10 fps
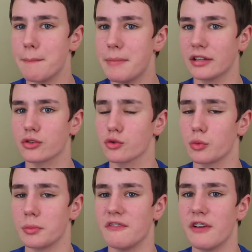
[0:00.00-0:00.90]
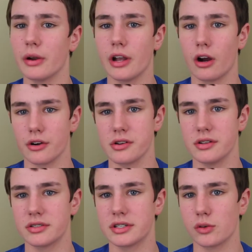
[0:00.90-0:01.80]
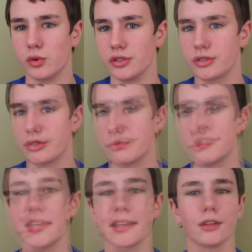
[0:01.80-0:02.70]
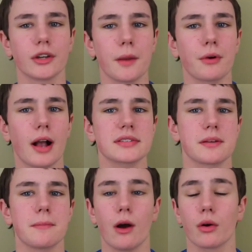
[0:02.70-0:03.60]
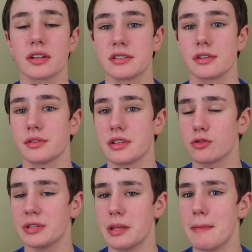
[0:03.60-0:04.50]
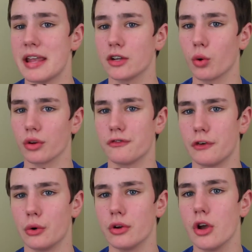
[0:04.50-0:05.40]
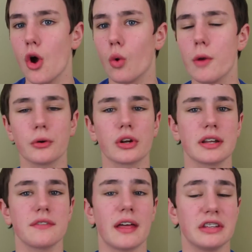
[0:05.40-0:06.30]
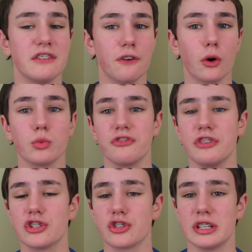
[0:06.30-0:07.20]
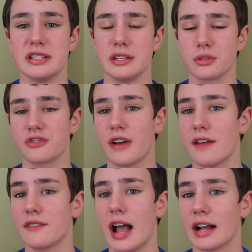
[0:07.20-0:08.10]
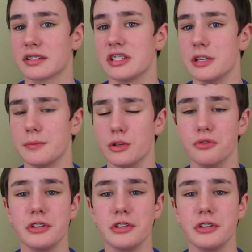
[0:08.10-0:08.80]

and pixels will be very hard to distinguish. So taking a look at processing power, considering this will be the main core of the phone, we predicted that the phone would feature the Exynos 5 Octa CPU